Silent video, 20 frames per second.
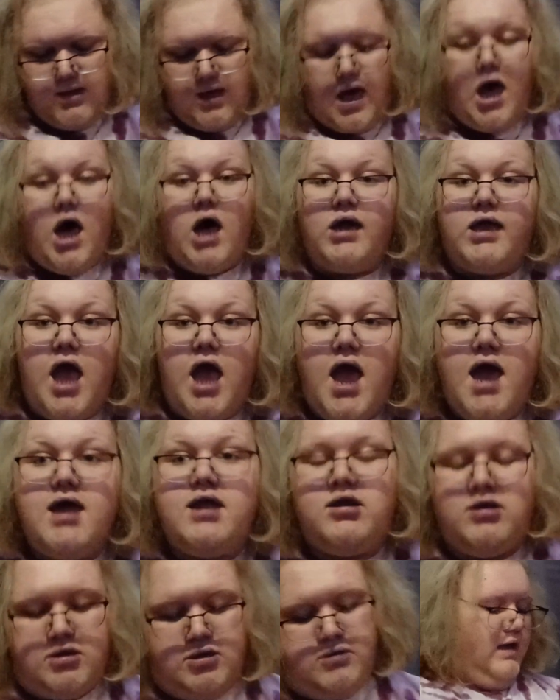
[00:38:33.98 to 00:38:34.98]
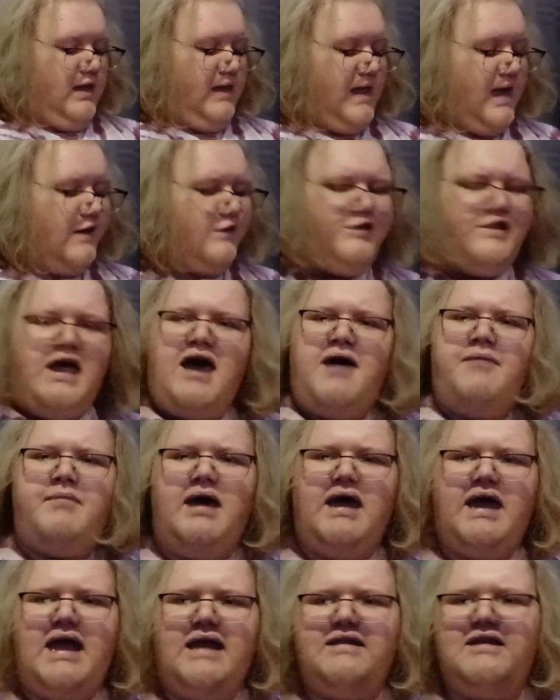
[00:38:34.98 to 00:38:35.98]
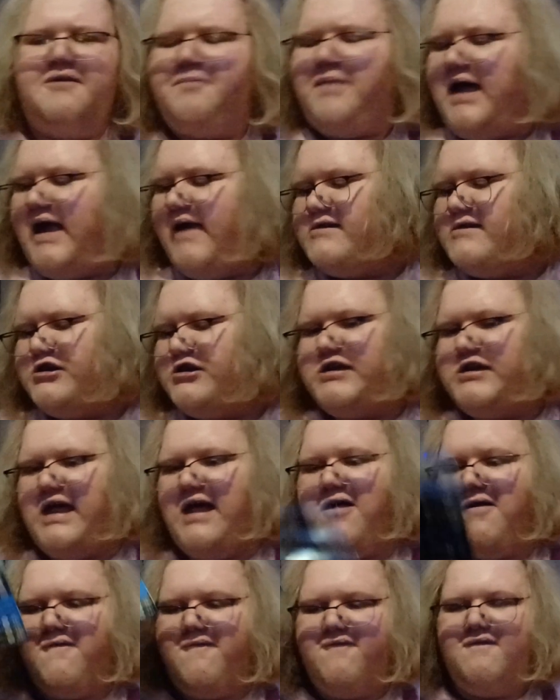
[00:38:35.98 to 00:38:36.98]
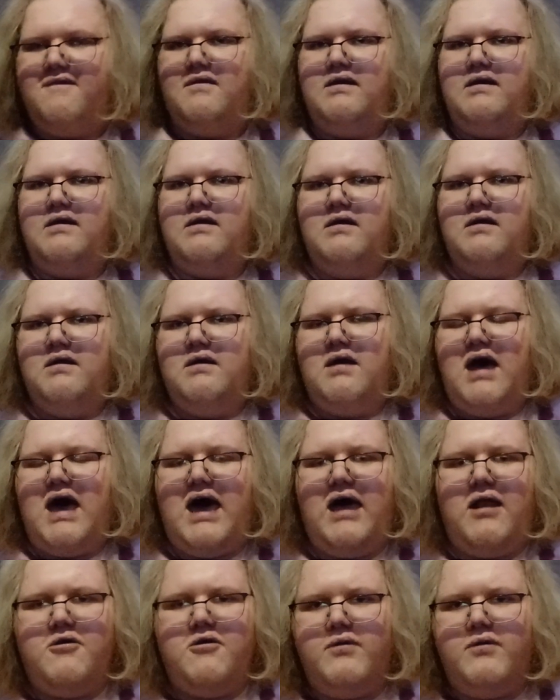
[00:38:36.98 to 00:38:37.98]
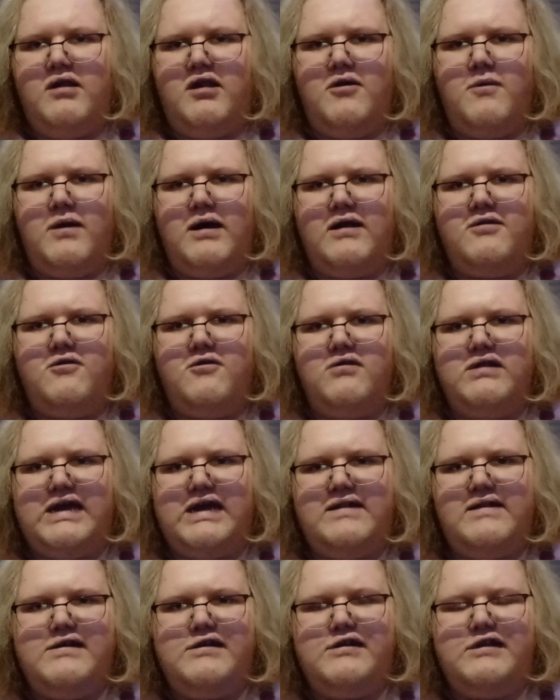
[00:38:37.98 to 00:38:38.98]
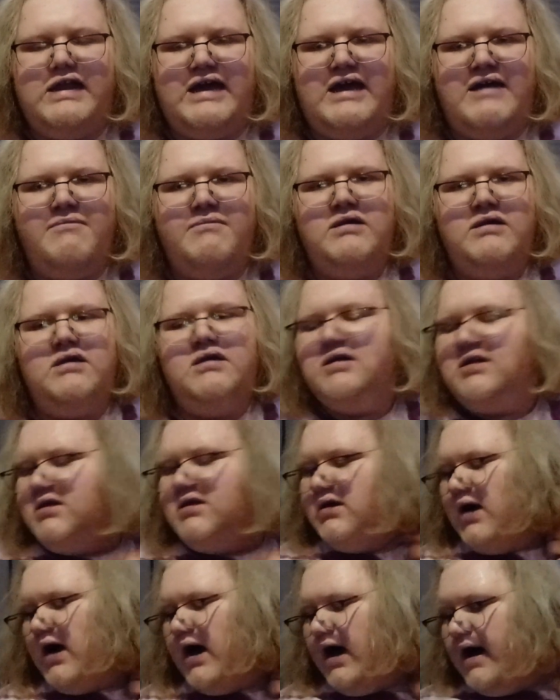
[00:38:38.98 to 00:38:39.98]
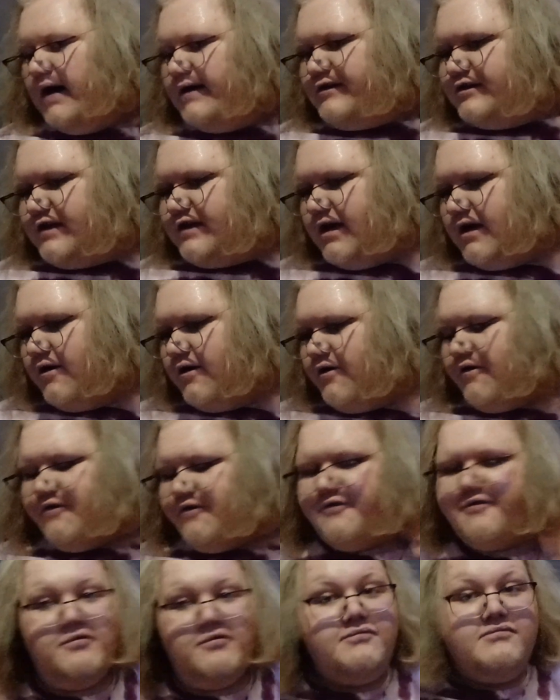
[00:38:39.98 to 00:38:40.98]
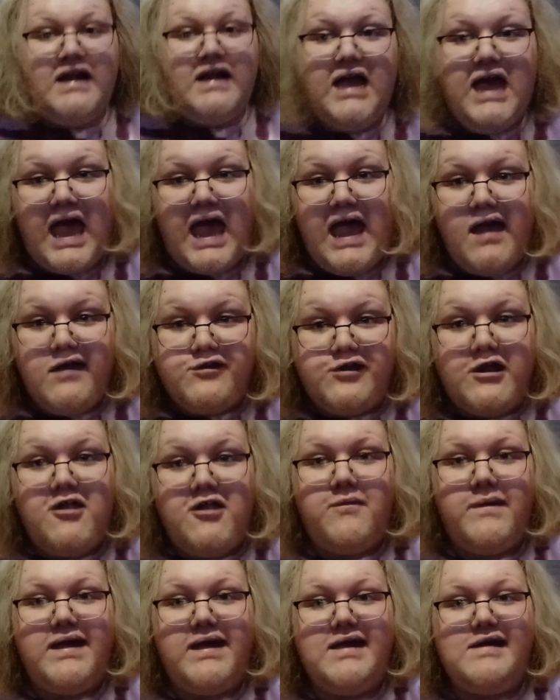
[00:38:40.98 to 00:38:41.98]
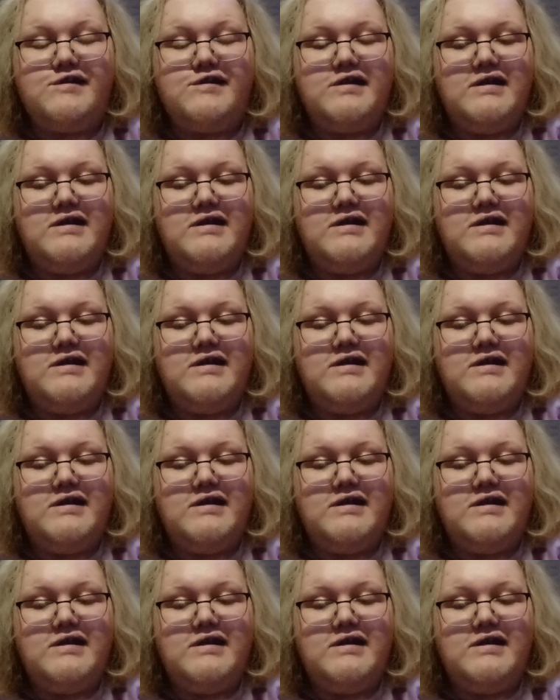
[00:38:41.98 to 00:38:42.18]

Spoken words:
Again. Last time I ended by the shelf. I don't really want to do that this time. So, as always,